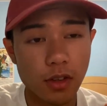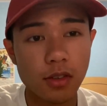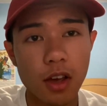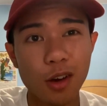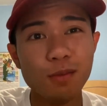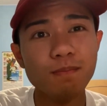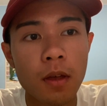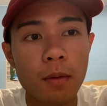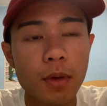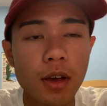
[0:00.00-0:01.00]
So
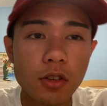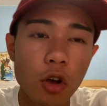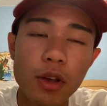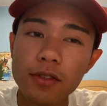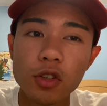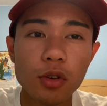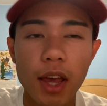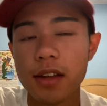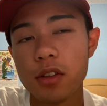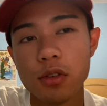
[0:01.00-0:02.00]
because all you have to do
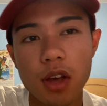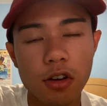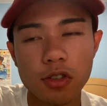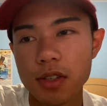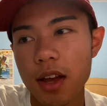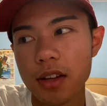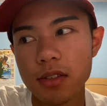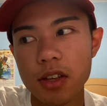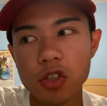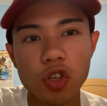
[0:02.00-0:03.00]
to get into those honor
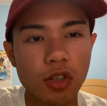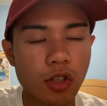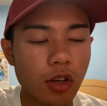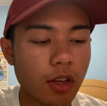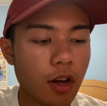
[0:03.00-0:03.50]
societies is just to,